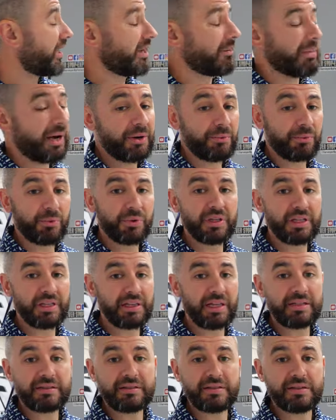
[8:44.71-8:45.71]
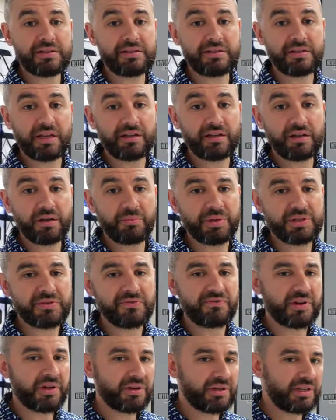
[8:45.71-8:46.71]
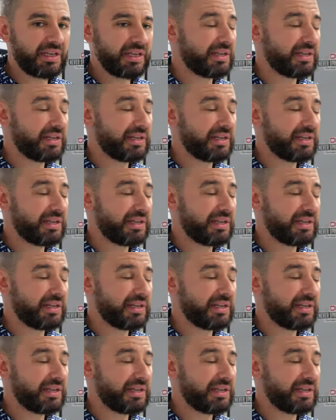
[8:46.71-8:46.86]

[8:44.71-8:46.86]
I really like this setup. It's very